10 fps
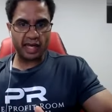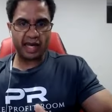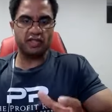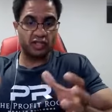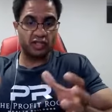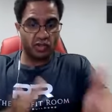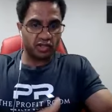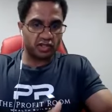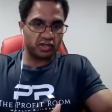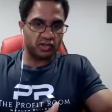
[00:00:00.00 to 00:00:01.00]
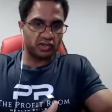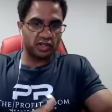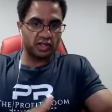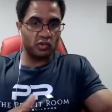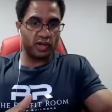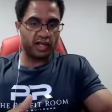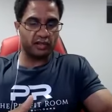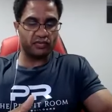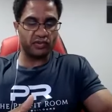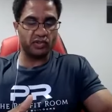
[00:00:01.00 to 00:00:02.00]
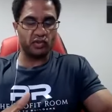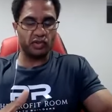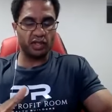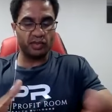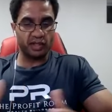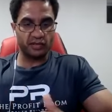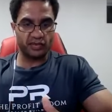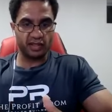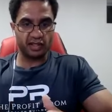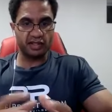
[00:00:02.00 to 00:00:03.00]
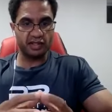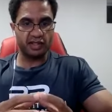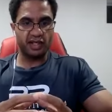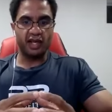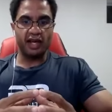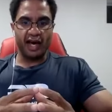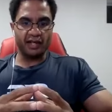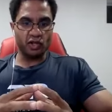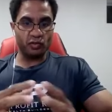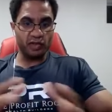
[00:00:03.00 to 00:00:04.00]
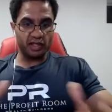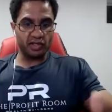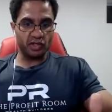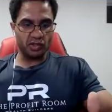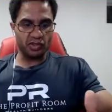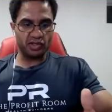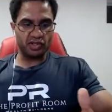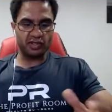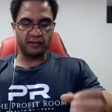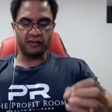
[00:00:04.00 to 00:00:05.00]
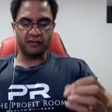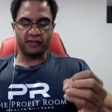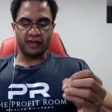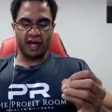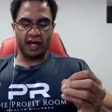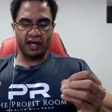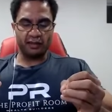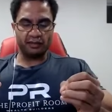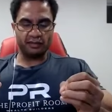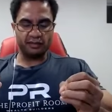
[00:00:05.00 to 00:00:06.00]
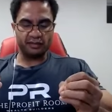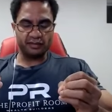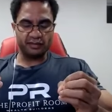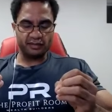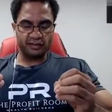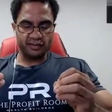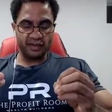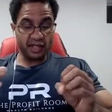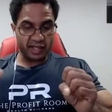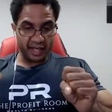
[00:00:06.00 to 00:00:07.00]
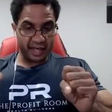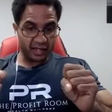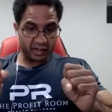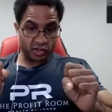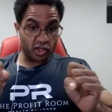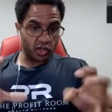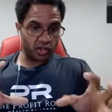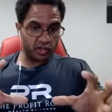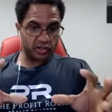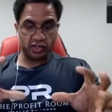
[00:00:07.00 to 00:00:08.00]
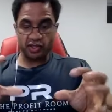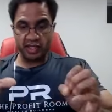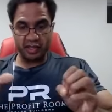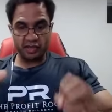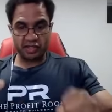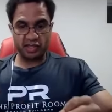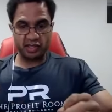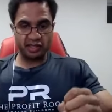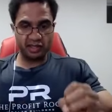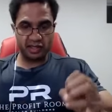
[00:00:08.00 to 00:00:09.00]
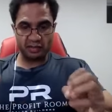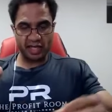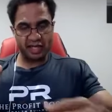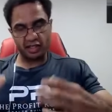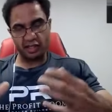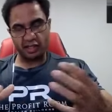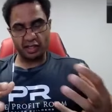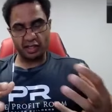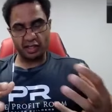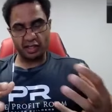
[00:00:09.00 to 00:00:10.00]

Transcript: How was it structured in a way for you to benefit? Because I know being a nurse, looking at charts, looking at machines, sometimes there's a